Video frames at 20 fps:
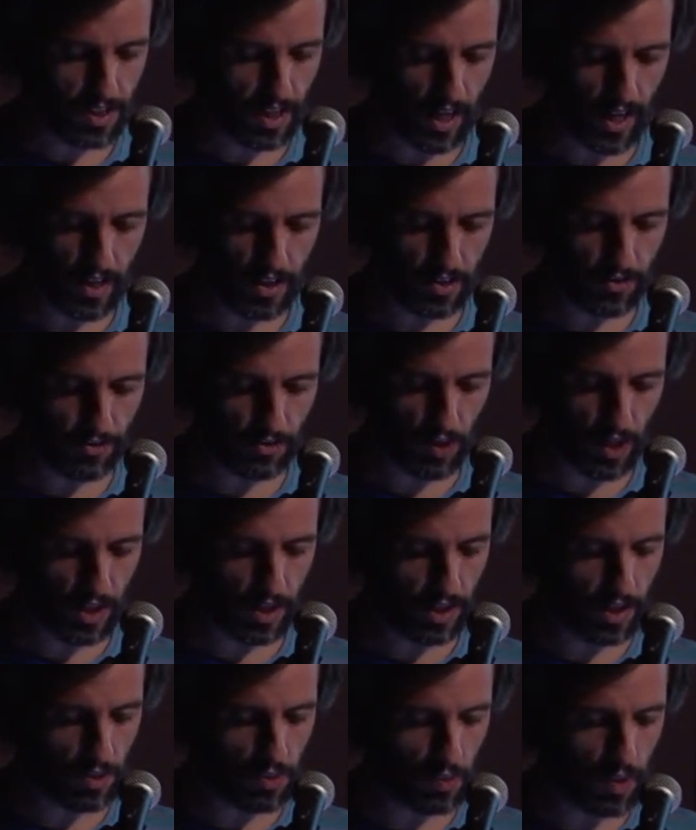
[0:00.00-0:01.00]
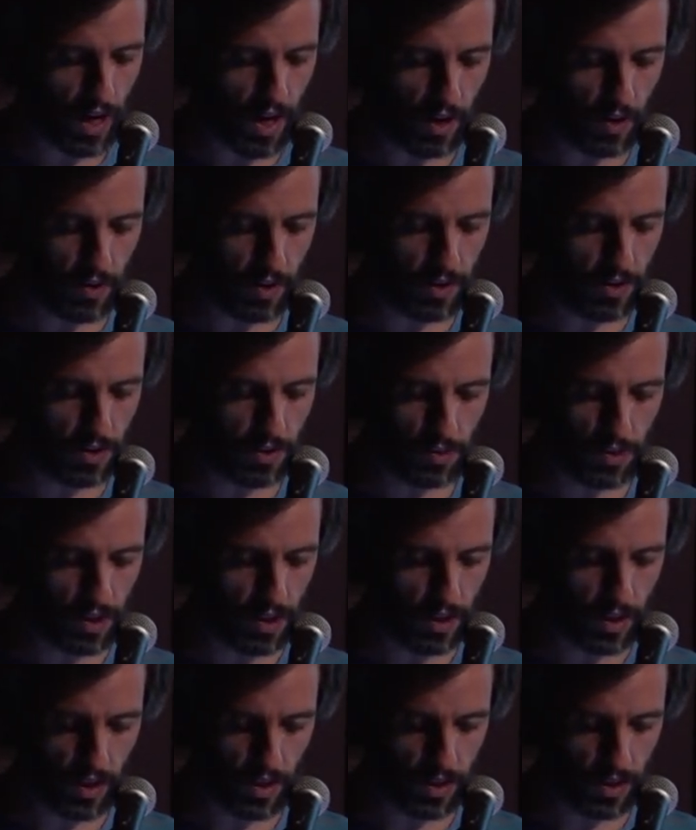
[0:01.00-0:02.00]
tired of waiting around and
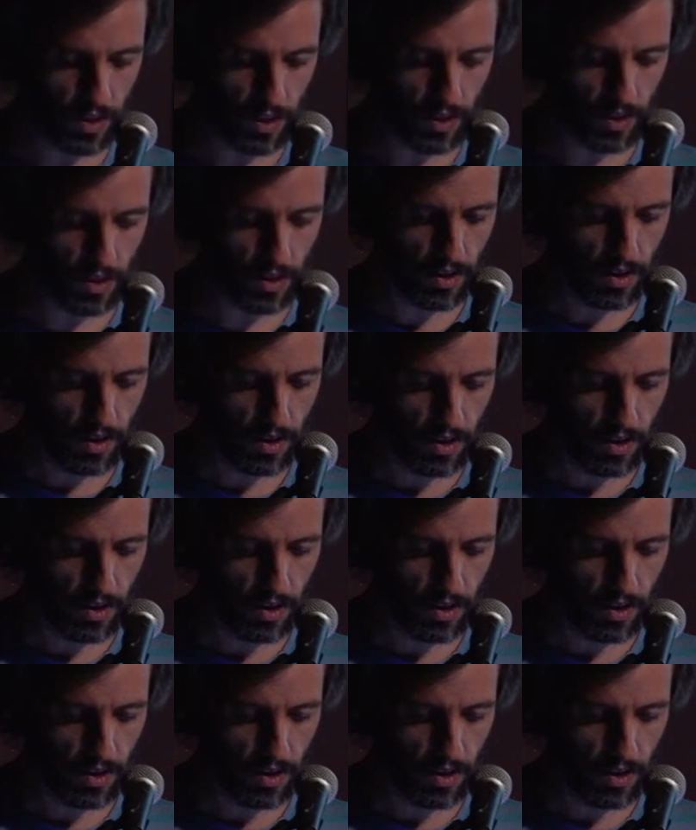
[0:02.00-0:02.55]
doing nothing.